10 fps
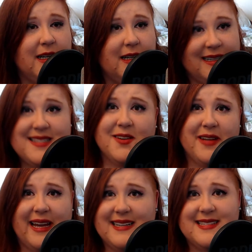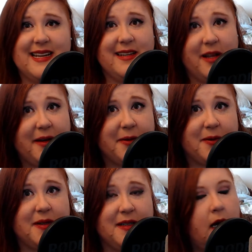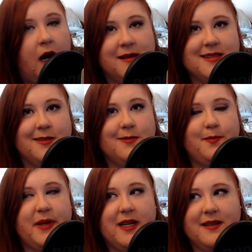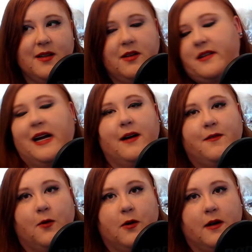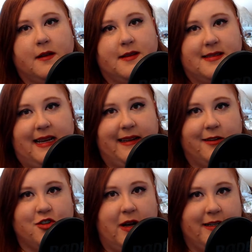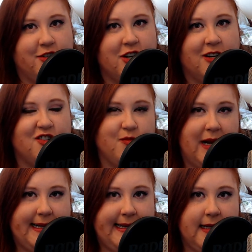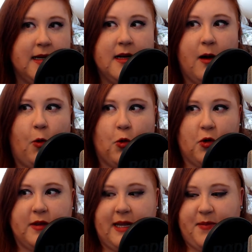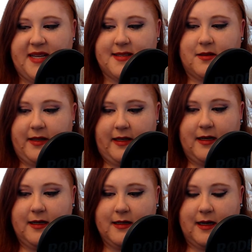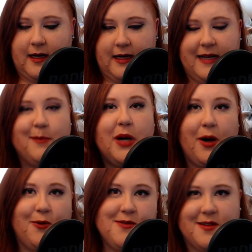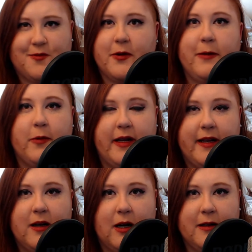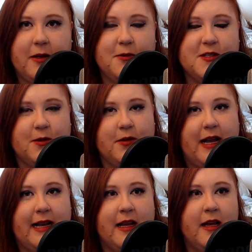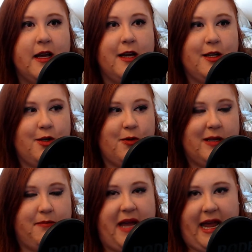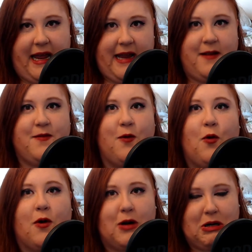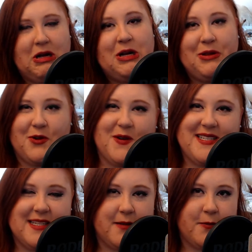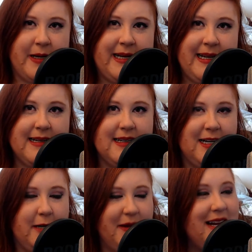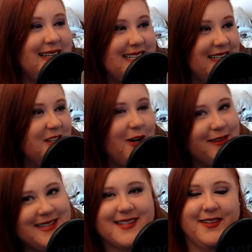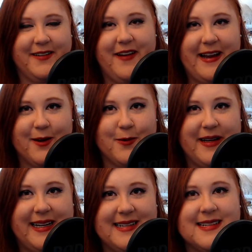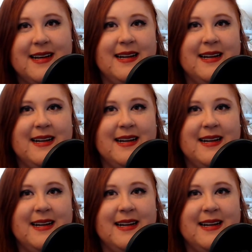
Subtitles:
it's okay to say no. Also, be on the lookout for the psychic trying to charge money, or they basically impose a free reading on you so that you can pay for the rest of the reading. I tend to call these cliffhanger readings,